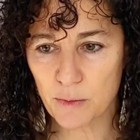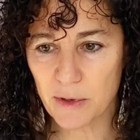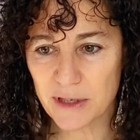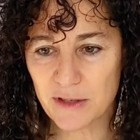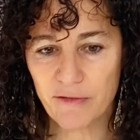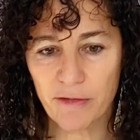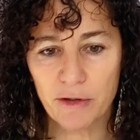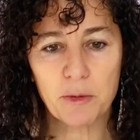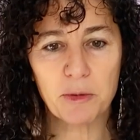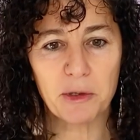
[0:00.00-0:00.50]
It's
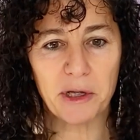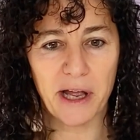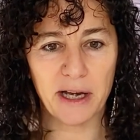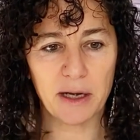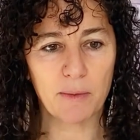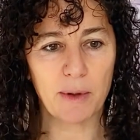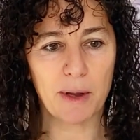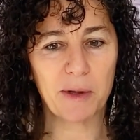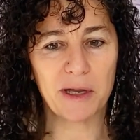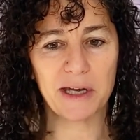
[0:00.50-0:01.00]
vulnerable
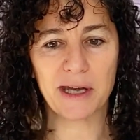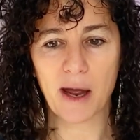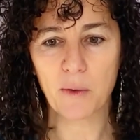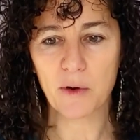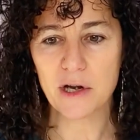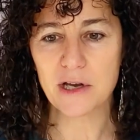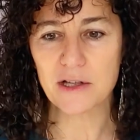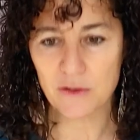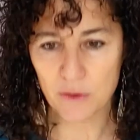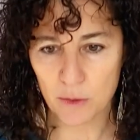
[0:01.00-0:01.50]
anyway, but now we're in
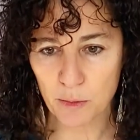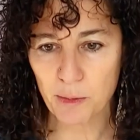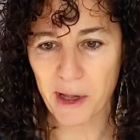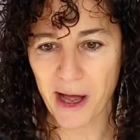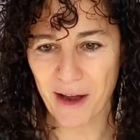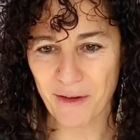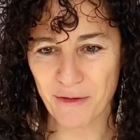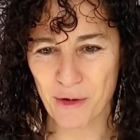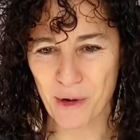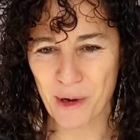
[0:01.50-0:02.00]
a Zoom
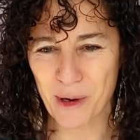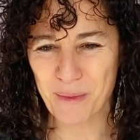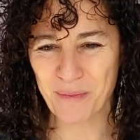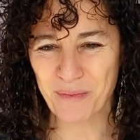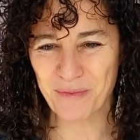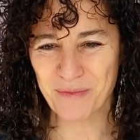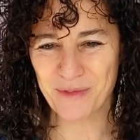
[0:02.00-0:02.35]
platform,